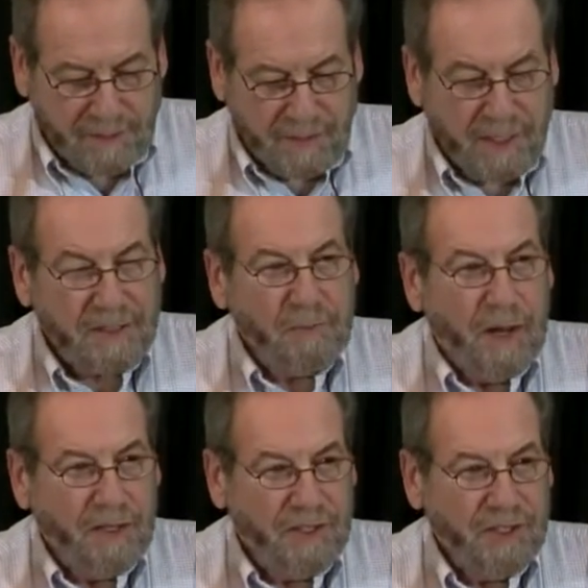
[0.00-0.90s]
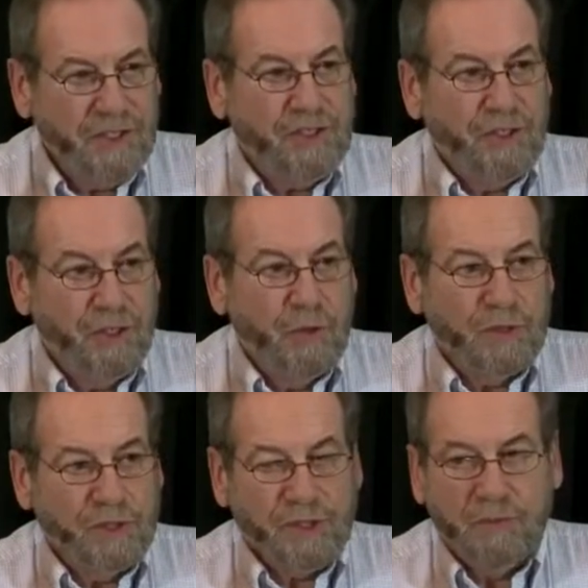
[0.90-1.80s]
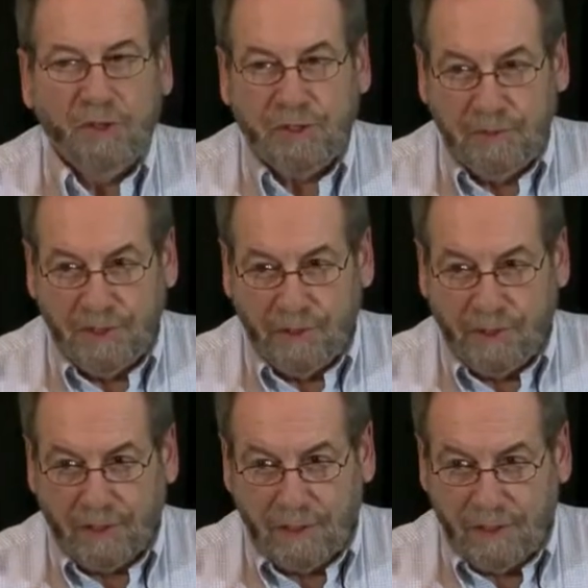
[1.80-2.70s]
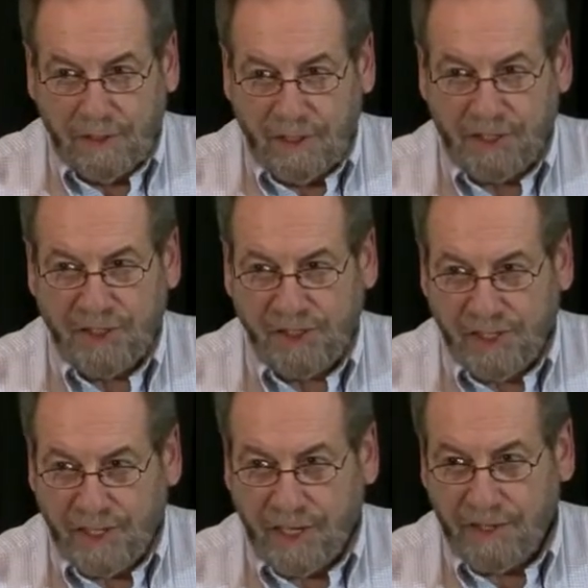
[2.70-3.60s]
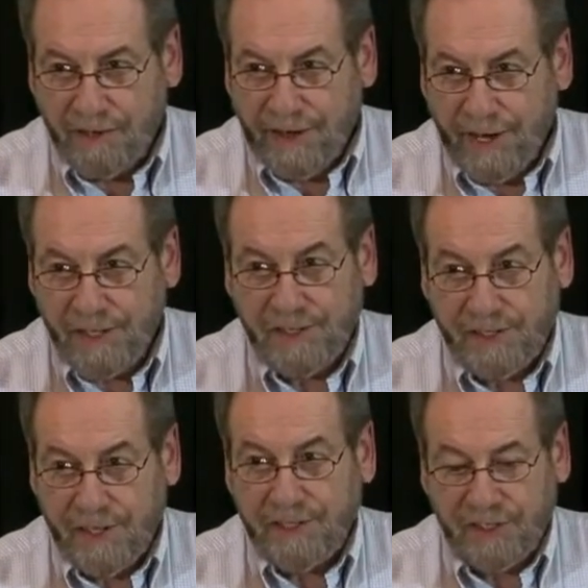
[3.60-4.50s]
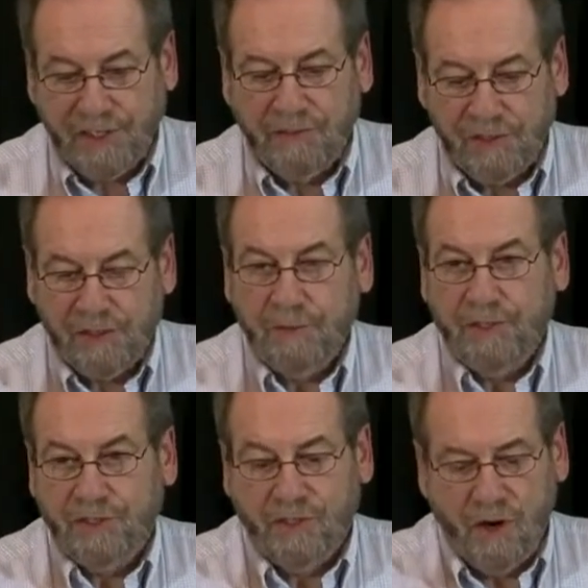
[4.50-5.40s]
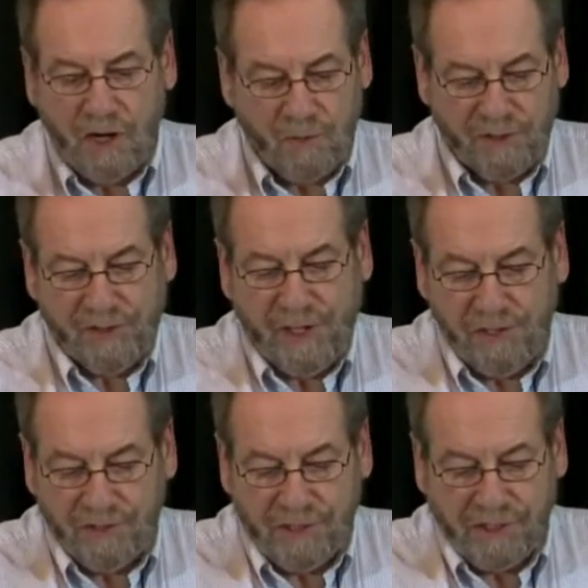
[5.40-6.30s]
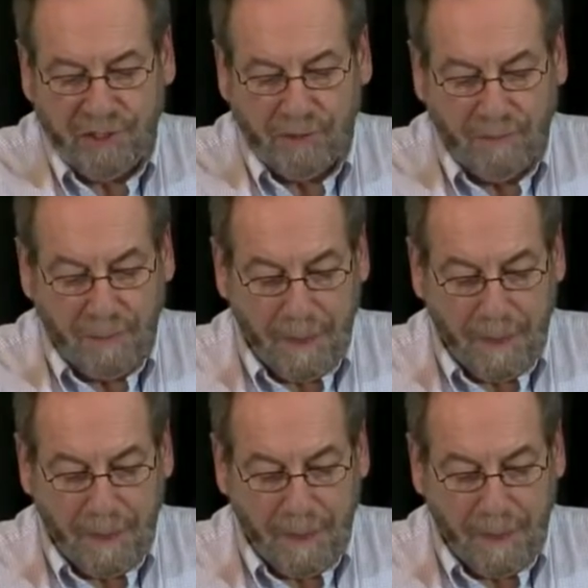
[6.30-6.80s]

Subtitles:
to get the politicians to do what they're supposed to be doing, not just sitting on their hands and just giving us a bunch of talk, which they usually do.